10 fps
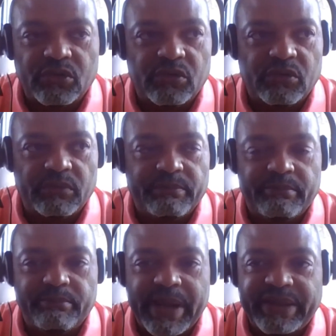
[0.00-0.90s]
who
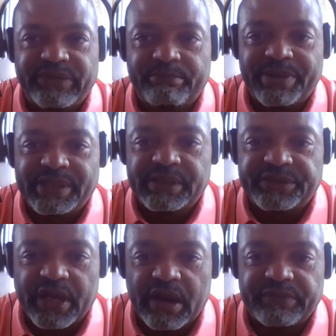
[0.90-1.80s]
make the
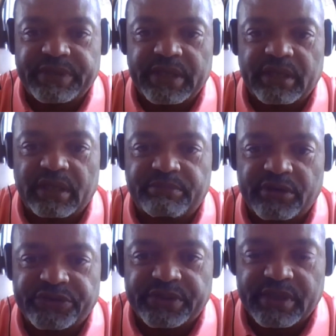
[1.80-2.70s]
business everything and the
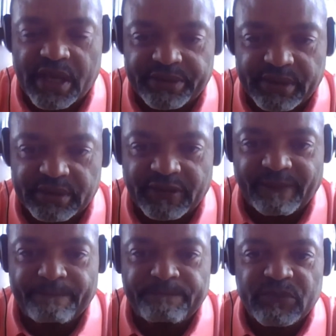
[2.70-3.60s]
person nothing,
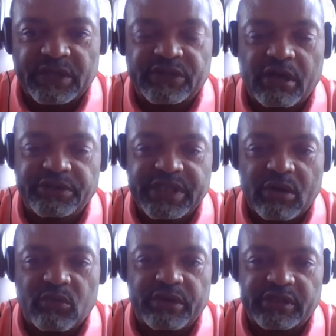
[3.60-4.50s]
as long as you're
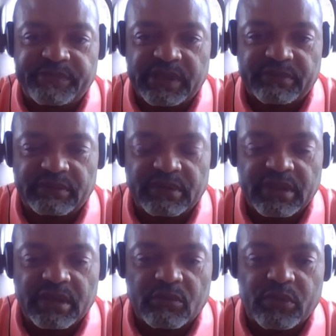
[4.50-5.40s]
not one of those people,
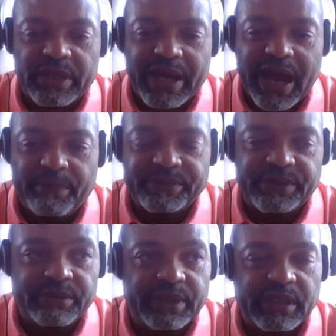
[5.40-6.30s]
when the
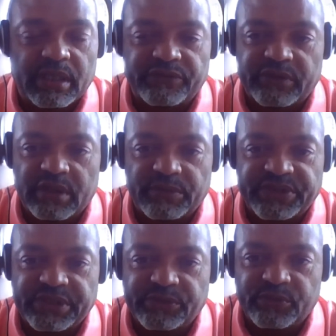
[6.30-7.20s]
opportunity comes for them,
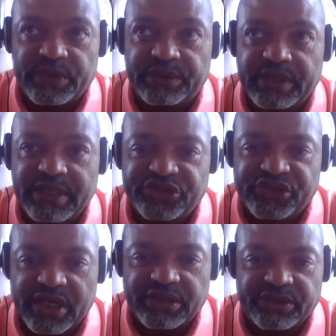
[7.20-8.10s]
when, when things
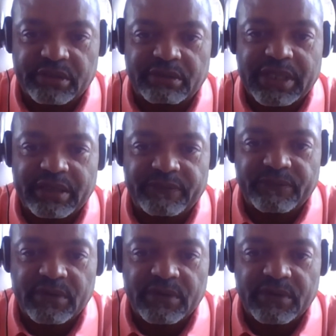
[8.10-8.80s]
change in their life,